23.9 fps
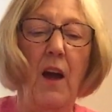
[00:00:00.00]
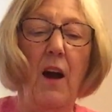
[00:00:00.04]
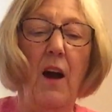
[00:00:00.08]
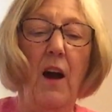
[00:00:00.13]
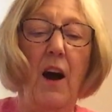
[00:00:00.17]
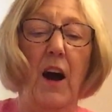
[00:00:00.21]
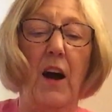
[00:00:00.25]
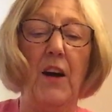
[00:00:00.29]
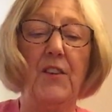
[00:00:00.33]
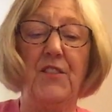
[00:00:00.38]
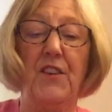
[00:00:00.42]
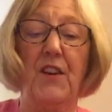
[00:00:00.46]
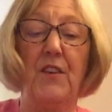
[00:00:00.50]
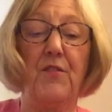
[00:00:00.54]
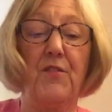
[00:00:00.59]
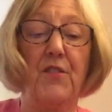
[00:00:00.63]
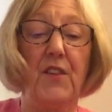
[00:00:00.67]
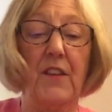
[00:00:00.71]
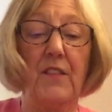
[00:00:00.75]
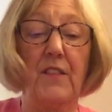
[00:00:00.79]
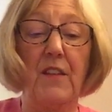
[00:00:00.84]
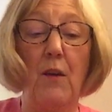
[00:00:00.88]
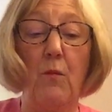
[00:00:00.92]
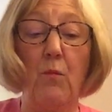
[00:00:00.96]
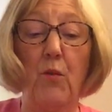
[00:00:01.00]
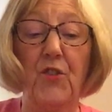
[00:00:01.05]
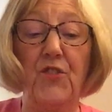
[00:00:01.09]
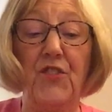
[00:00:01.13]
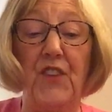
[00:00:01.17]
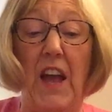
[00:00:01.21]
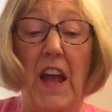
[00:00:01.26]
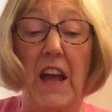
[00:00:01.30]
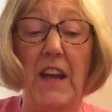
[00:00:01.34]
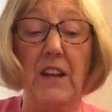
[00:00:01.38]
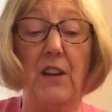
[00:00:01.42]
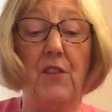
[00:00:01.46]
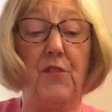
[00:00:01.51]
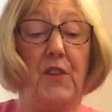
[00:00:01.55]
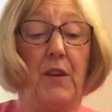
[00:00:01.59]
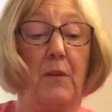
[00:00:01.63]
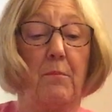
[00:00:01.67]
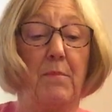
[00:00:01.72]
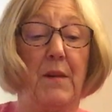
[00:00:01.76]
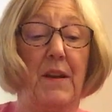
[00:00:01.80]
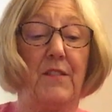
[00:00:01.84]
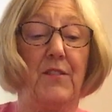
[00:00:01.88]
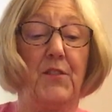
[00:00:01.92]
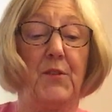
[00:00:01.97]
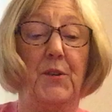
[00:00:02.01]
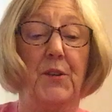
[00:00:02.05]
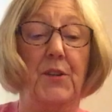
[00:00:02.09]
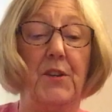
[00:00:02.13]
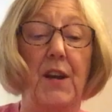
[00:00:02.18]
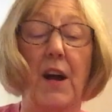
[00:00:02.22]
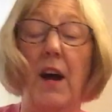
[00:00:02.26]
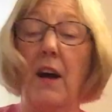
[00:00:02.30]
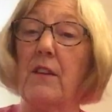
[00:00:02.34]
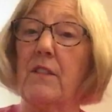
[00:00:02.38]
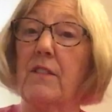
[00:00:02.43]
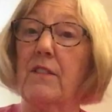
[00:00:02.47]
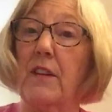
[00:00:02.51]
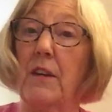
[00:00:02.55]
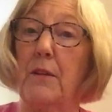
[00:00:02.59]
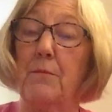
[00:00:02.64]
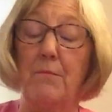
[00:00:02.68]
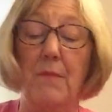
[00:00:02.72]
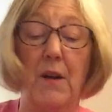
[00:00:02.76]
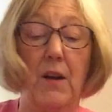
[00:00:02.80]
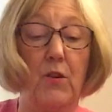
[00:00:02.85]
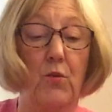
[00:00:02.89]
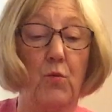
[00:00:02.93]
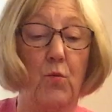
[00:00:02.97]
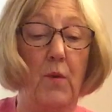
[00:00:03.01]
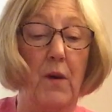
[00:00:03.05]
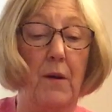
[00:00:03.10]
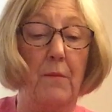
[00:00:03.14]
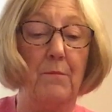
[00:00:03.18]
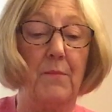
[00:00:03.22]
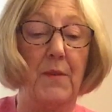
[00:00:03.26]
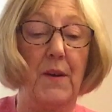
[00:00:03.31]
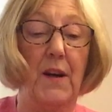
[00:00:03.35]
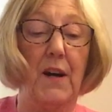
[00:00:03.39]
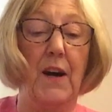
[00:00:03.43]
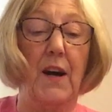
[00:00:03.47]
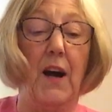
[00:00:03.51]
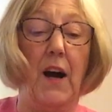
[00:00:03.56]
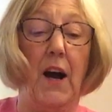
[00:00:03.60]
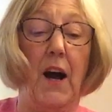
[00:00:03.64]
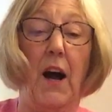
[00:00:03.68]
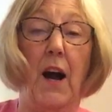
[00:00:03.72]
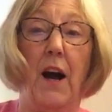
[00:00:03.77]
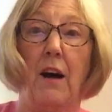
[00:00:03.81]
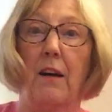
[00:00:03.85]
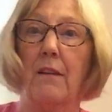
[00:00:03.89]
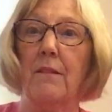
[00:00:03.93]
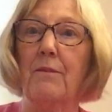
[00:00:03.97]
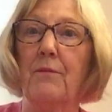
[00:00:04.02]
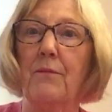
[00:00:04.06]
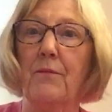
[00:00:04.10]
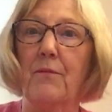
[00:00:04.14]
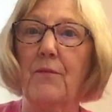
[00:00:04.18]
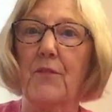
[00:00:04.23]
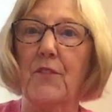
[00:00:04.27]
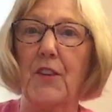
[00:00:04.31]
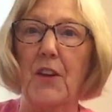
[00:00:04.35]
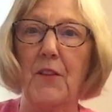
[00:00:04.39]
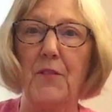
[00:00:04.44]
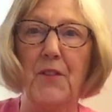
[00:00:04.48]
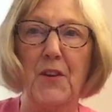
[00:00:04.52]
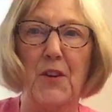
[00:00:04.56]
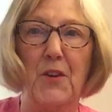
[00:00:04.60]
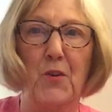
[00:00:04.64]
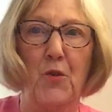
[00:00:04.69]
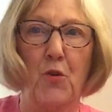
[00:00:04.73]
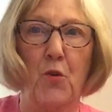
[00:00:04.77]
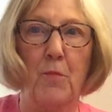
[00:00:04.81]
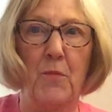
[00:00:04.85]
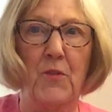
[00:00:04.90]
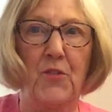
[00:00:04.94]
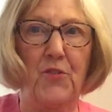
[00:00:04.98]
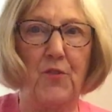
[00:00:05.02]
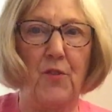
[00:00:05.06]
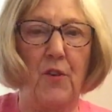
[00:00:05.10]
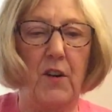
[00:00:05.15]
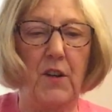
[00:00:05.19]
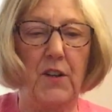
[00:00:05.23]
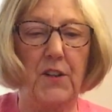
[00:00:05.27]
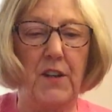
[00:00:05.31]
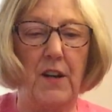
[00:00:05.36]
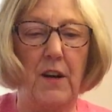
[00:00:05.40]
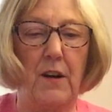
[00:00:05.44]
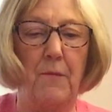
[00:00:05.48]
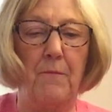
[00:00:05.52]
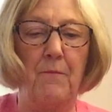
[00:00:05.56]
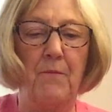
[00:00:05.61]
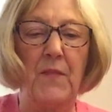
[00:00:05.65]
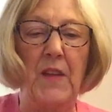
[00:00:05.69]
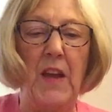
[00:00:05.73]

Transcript: "I didn't think there was anything better than nuts," said Mugglewump. "Aha," said the enormous crocodile.